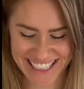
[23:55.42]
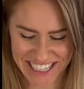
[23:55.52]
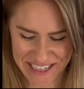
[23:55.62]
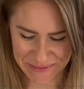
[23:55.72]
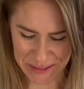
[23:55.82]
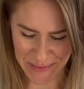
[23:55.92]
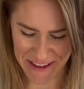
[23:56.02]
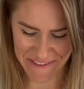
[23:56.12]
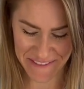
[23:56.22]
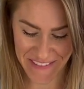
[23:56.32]
Here comes my
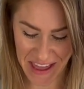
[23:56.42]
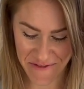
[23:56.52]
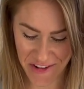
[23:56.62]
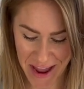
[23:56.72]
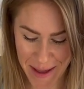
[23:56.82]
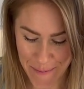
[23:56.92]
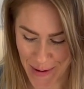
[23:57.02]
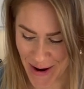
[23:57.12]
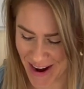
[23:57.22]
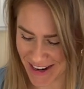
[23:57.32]
favorite
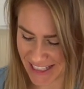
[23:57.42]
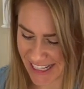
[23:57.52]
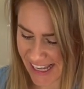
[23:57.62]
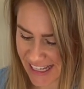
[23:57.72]
part,